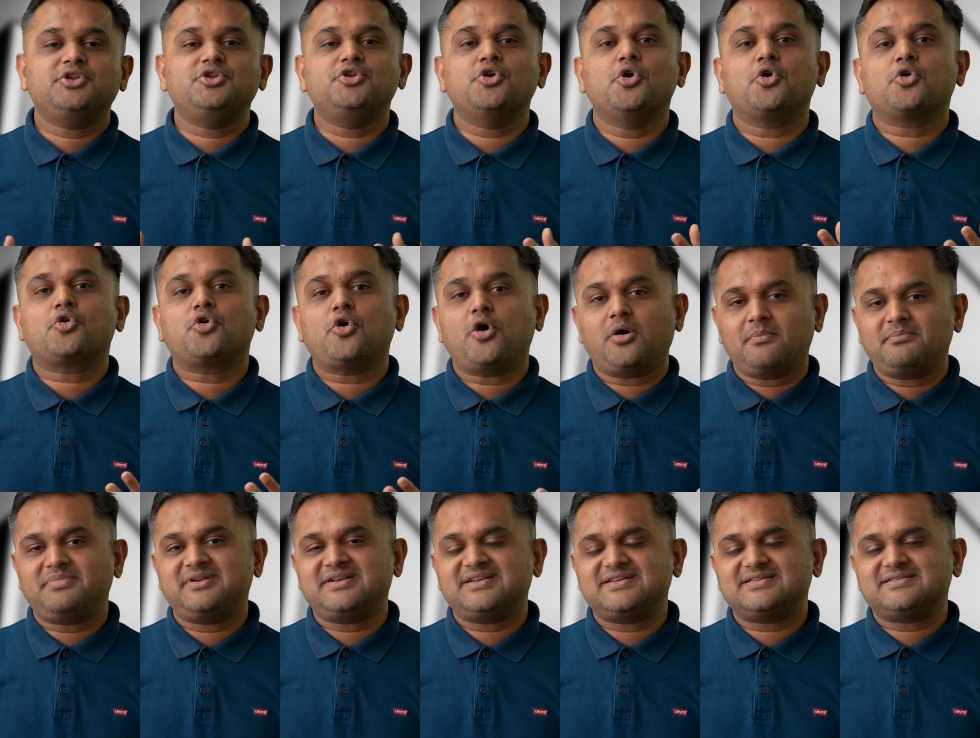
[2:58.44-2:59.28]
Your
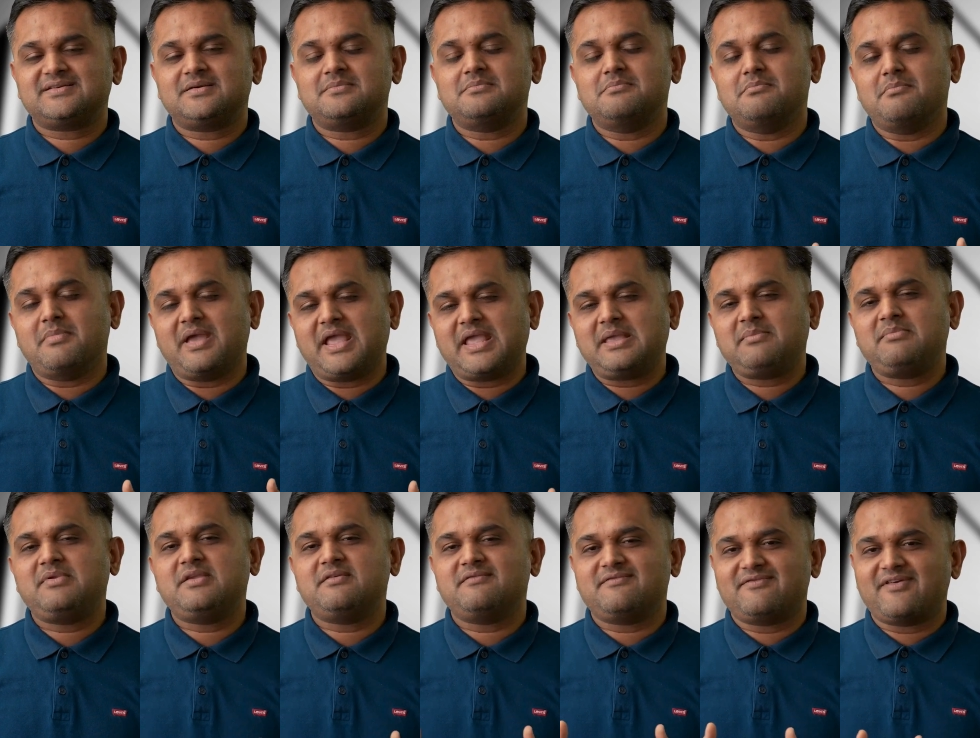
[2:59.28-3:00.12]
competitor
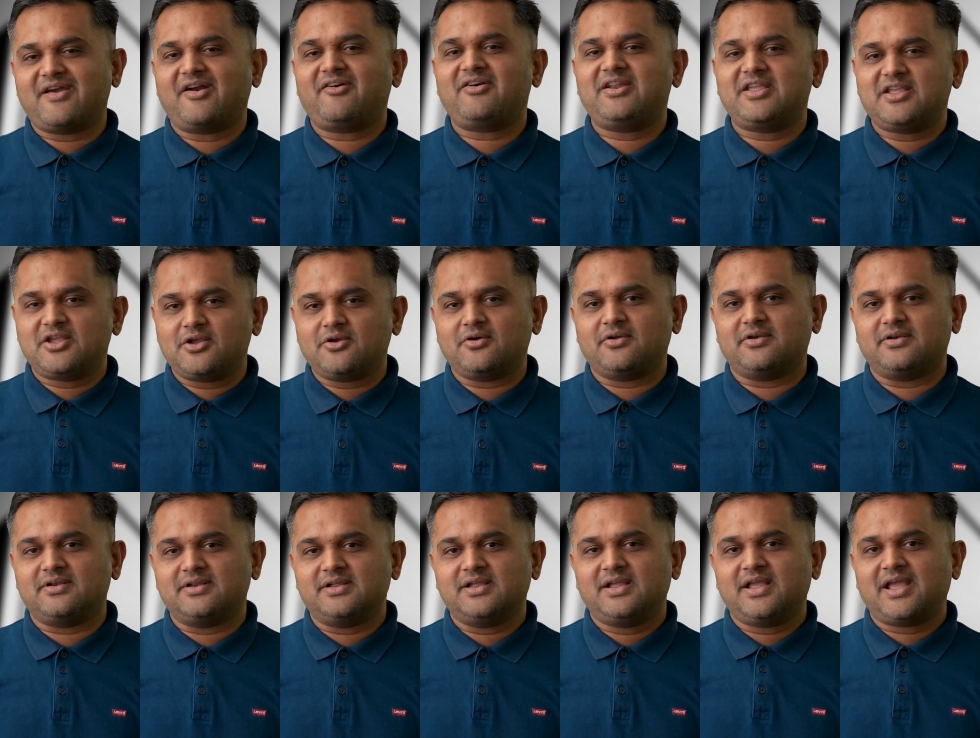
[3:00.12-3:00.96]
may be very
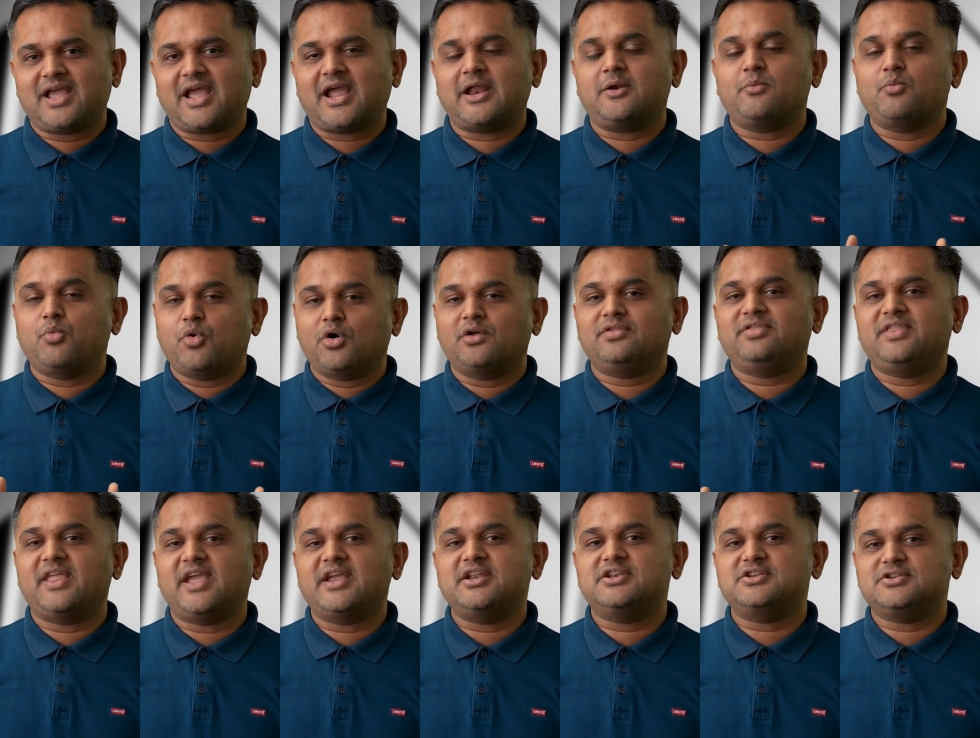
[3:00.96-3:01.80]
good at
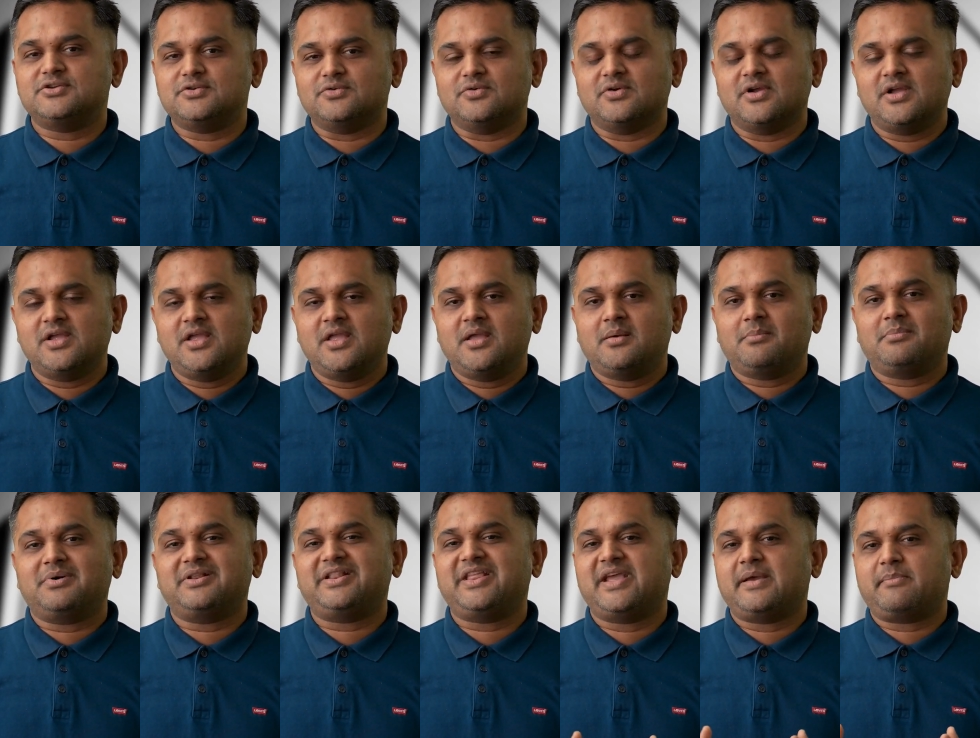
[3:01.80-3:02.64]
what they do,
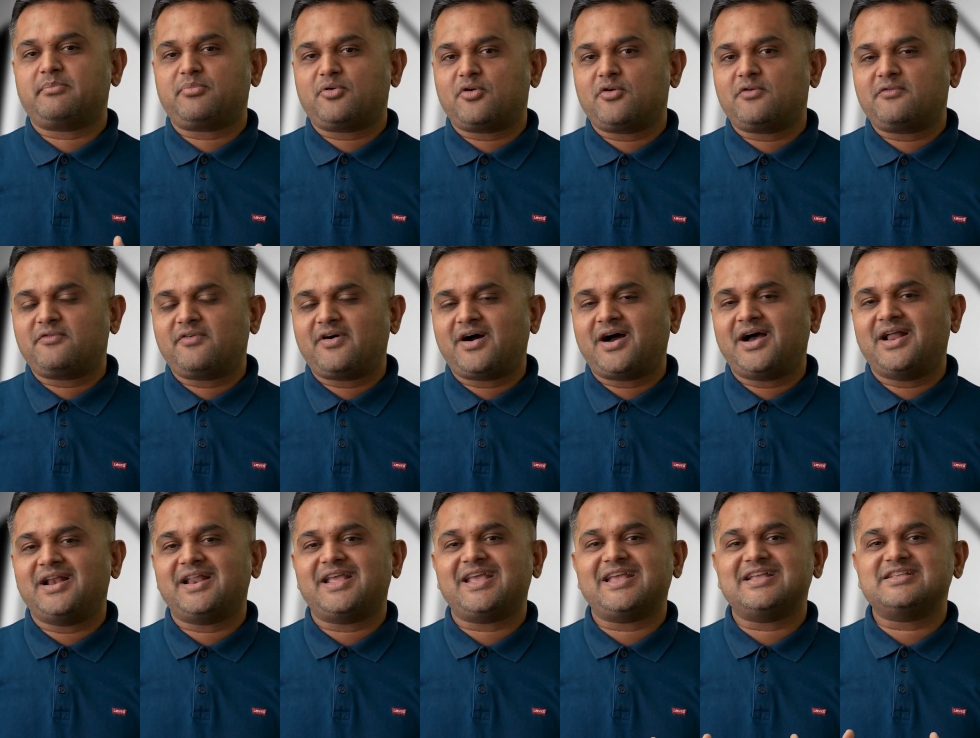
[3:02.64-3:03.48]
but their
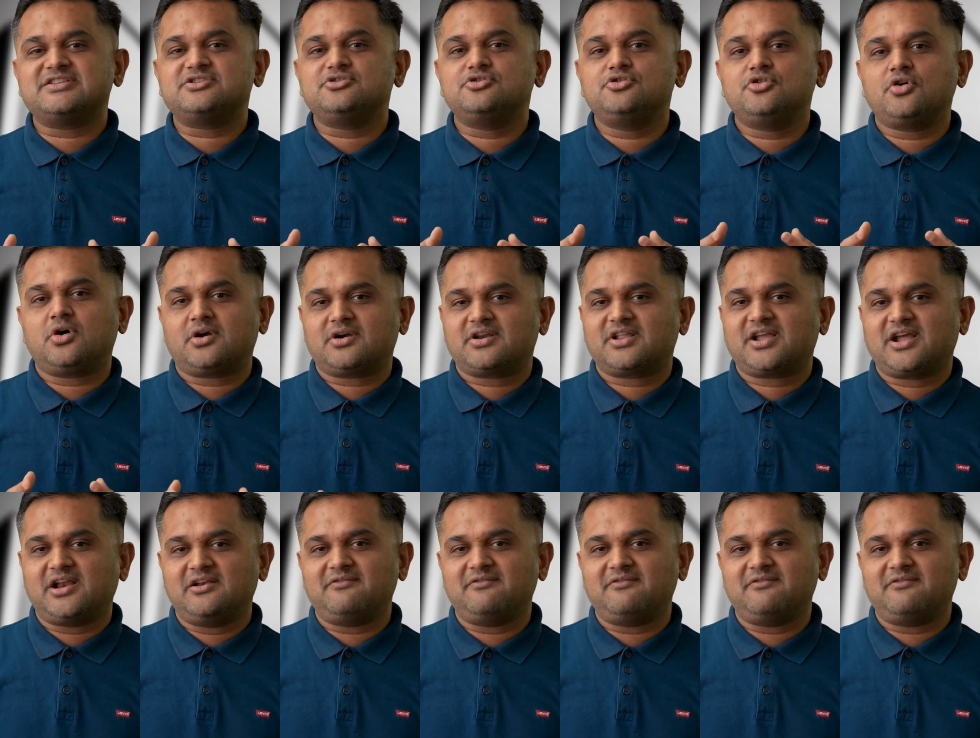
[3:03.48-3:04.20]
profile is not